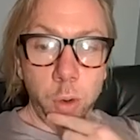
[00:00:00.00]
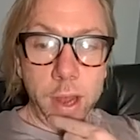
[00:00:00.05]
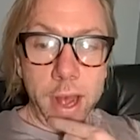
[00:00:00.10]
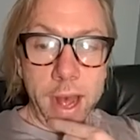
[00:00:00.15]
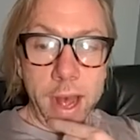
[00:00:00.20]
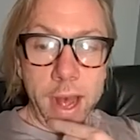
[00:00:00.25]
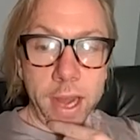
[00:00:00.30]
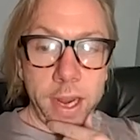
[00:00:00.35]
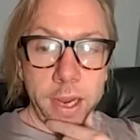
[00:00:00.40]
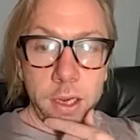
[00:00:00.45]

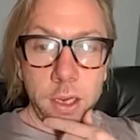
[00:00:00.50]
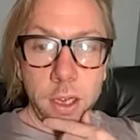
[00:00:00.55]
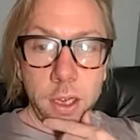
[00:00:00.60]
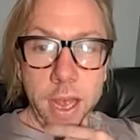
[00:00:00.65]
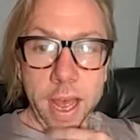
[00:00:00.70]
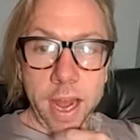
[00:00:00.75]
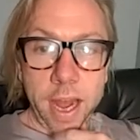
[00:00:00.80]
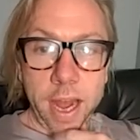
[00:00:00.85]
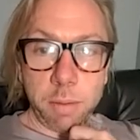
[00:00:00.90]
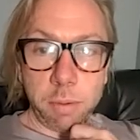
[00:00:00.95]
Adding
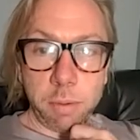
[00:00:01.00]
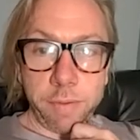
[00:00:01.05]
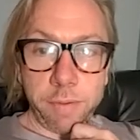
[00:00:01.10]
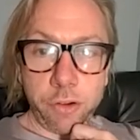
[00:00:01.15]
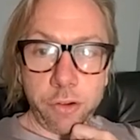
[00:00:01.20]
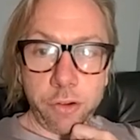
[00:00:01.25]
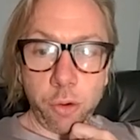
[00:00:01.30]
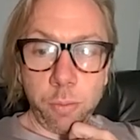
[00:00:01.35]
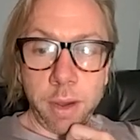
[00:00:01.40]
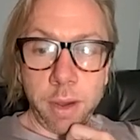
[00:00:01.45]
a
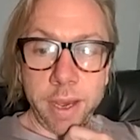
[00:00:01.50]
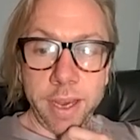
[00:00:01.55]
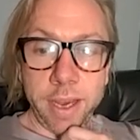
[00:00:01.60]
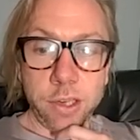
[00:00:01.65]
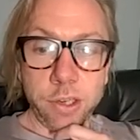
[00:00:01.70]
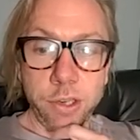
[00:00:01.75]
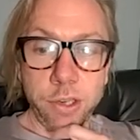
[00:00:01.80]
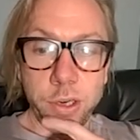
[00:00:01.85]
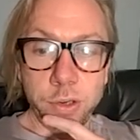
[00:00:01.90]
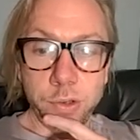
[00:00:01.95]
professional mic
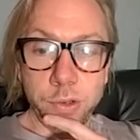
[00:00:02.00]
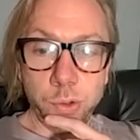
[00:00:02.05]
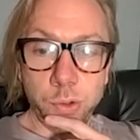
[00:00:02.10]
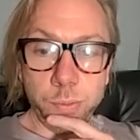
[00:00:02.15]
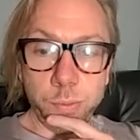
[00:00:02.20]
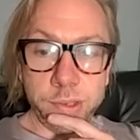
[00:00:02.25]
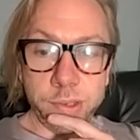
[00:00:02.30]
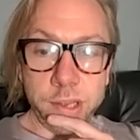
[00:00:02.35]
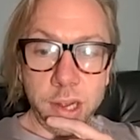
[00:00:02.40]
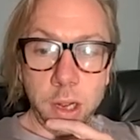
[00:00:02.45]
to your Zoom
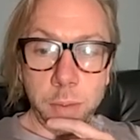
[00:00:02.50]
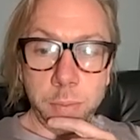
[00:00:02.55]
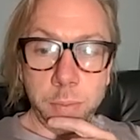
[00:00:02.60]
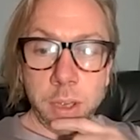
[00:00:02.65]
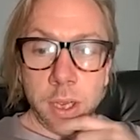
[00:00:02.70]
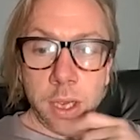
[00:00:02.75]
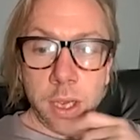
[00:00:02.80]
setup